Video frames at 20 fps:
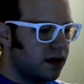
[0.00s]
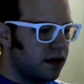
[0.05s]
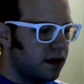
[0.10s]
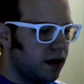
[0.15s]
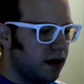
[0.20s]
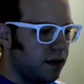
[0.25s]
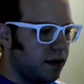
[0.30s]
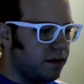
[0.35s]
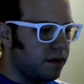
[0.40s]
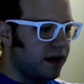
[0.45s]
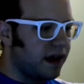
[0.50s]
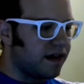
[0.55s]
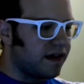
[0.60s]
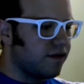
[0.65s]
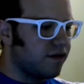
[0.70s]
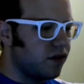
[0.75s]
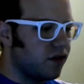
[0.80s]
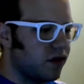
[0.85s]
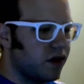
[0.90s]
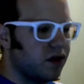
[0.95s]
Because even
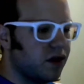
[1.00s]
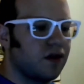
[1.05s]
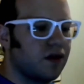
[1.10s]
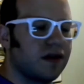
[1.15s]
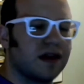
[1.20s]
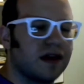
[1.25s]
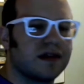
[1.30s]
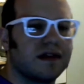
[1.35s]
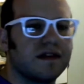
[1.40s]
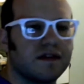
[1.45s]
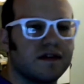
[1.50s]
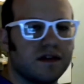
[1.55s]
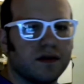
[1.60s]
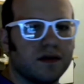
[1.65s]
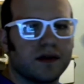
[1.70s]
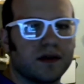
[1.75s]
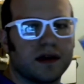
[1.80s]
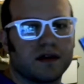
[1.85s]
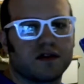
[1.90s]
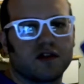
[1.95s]
though that these 2
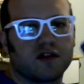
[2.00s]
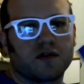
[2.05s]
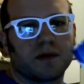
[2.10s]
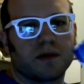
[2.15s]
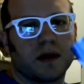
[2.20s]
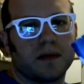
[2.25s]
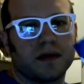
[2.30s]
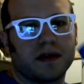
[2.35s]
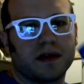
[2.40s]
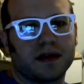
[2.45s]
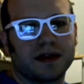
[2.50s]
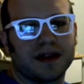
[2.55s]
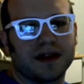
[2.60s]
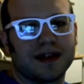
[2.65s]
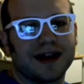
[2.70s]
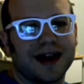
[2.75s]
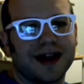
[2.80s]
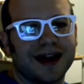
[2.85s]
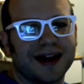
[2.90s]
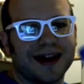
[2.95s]
characters probably aren't going to
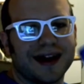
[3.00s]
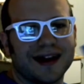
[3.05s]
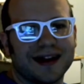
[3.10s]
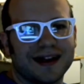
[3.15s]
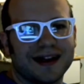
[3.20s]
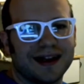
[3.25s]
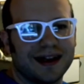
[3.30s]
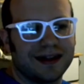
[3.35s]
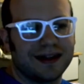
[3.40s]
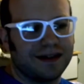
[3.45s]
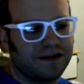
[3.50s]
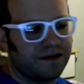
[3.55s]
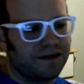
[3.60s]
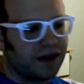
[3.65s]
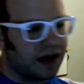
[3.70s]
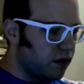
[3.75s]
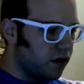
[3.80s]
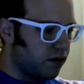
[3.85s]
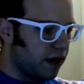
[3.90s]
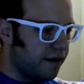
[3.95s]
die in the
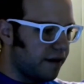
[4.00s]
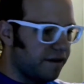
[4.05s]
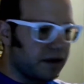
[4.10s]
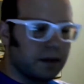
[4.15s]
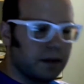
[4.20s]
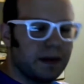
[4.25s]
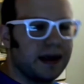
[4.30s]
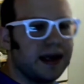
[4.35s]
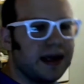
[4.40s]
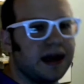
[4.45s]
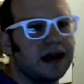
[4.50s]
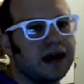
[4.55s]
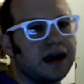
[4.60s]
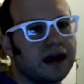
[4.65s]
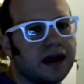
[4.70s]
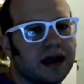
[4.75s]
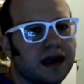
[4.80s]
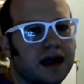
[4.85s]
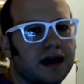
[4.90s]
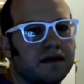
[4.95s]
fights, right from the beginning,
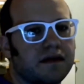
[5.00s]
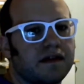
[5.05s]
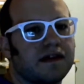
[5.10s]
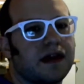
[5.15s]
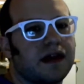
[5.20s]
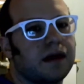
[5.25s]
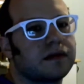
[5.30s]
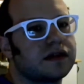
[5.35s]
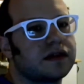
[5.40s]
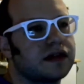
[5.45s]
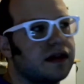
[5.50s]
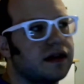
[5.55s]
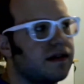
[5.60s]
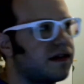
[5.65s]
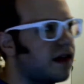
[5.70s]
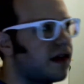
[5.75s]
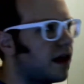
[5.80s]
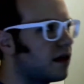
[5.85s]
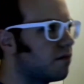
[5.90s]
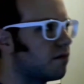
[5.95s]
it kind of establishes
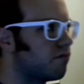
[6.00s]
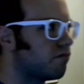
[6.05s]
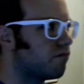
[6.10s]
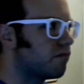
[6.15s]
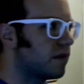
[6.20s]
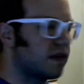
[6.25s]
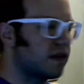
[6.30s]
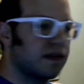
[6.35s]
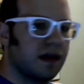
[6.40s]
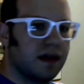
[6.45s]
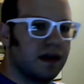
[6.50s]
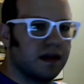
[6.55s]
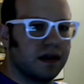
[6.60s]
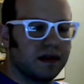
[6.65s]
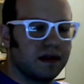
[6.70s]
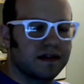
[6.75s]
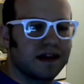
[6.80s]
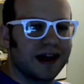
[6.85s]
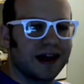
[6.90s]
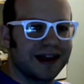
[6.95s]
that the
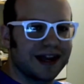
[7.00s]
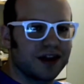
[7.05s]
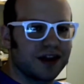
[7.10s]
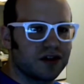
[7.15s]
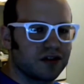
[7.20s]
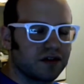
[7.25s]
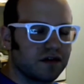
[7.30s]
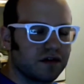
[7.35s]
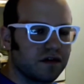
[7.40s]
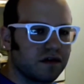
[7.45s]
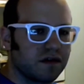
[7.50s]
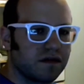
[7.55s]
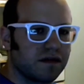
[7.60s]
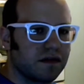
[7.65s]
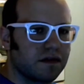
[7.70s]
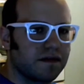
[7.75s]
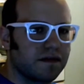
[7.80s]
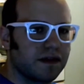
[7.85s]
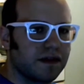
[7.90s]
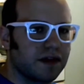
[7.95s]
side characters
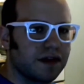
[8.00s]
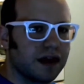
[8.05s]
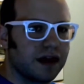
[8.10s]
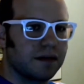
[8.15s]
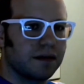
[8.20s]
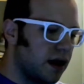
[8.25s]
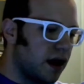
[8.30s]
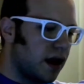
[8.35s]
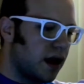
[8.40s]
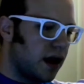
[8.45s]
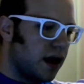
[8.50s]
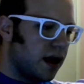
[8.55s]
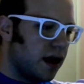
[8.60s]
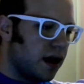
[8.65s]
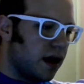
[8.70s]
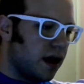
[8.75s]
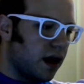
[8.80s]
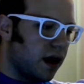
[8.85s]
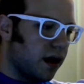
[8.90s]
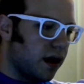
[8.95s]
are fair game.
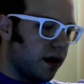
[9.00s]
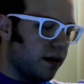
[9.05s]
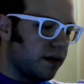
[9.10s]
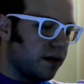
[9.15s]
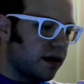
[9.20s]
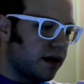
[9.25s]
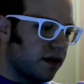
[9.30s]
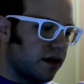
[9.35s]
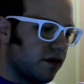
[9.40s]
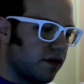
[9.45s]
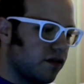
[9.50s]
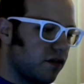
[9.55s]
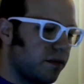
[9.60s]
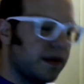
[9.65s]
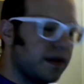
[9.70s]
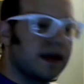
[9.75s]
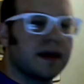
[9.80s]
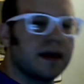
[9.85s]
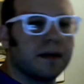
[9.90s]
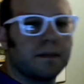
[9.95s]
Kirito
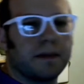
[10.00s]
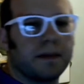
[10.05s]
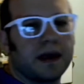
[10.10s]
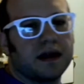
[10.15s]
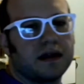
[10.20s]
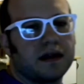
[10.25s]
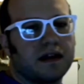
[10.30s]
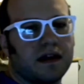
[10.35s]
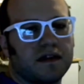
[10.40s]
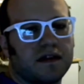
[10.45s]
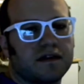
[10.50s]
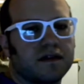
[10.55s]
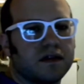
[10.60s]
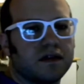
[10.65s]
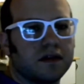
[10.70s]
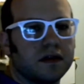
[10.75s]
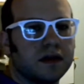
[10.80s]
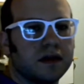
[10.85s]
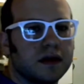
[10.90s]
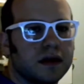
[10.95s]
being a beta
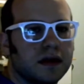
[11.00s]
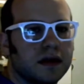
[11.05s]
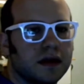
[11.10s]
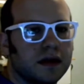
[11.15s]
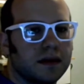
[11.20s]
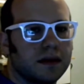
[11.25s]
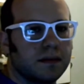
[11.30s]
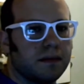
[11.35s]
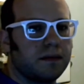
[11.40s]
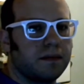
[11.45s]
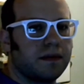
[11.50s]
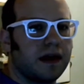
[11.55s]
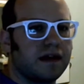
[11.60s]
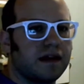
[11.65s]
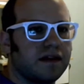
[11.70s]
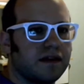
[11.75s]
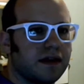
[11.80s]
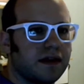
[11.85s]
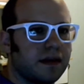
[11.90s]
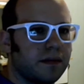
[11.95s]
tester plays
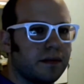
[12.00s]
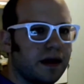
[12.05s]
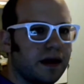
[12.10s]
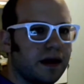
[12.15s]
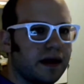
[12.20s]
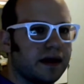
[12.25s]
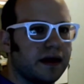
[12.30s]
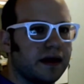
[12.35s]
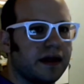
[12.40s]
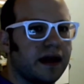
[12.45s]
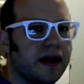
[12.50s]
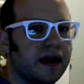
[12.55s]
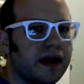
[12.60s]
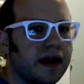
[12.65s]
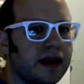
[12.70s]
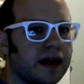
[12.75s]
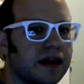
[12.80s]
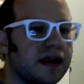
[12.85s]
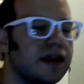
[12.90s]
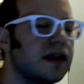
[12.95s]
into the plot a lot,
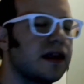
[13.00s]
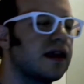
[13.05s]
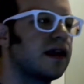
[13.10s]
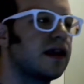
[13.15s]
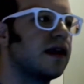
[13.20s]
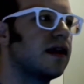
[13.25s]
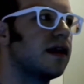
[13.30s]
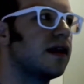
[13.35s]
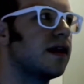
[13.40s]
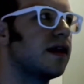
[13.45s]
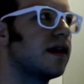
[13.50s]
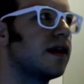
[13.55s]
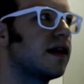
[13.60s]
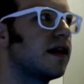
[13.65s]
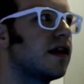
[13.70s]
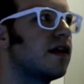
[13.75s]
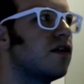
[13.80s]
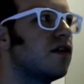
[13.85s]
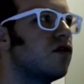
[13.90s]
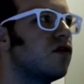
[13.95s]
and he
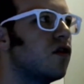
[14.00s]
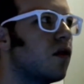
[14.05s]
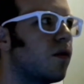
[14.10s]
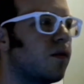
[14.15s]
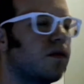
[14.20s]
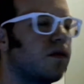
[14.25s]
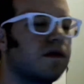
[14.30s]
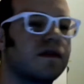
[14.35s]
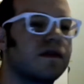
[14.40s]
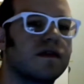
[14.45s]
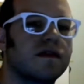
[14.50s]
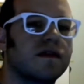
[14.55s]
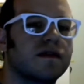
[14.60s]
he knows,